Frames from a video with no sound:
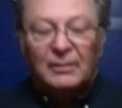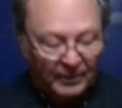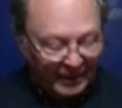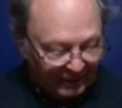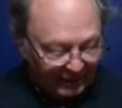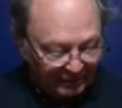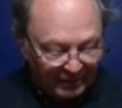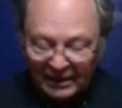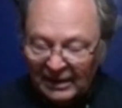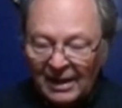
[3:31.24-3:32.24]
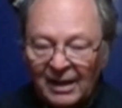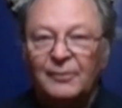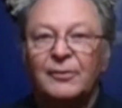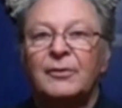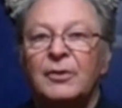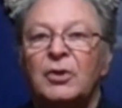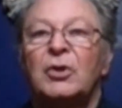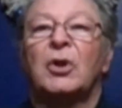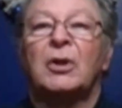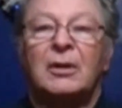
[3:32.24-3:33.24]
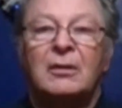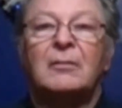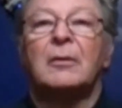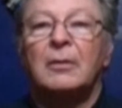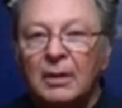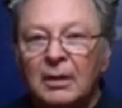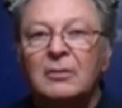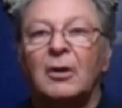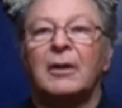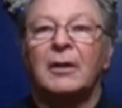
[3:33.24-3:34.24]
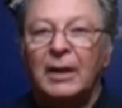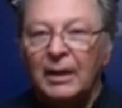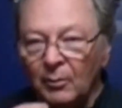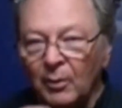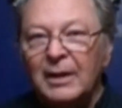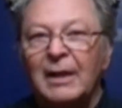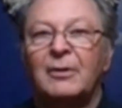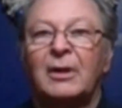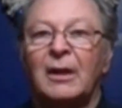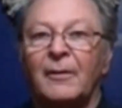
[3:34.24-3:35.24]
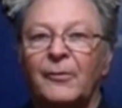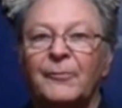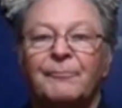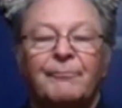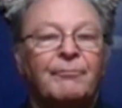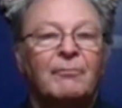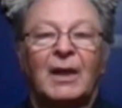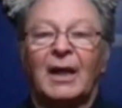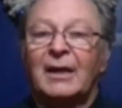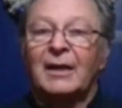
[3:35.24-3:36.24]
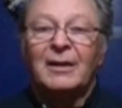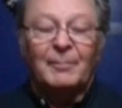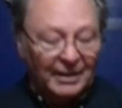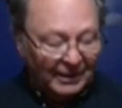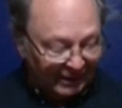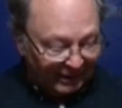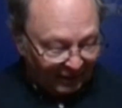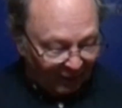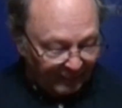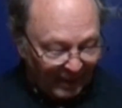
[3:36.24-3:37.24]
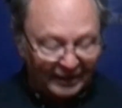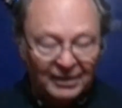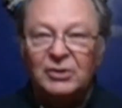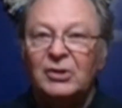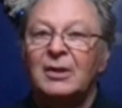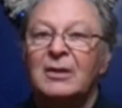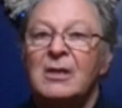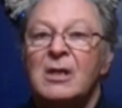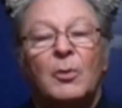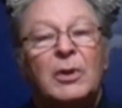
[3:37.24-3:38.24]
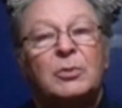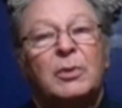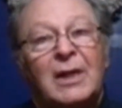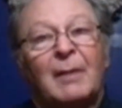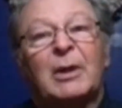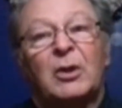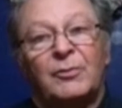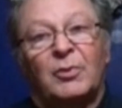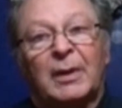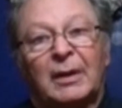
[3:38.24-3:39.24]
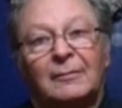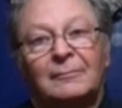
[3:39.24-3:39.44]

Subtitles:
without any doubt, you just start eating one after the other and end up eating the entire package, which would not be good for me.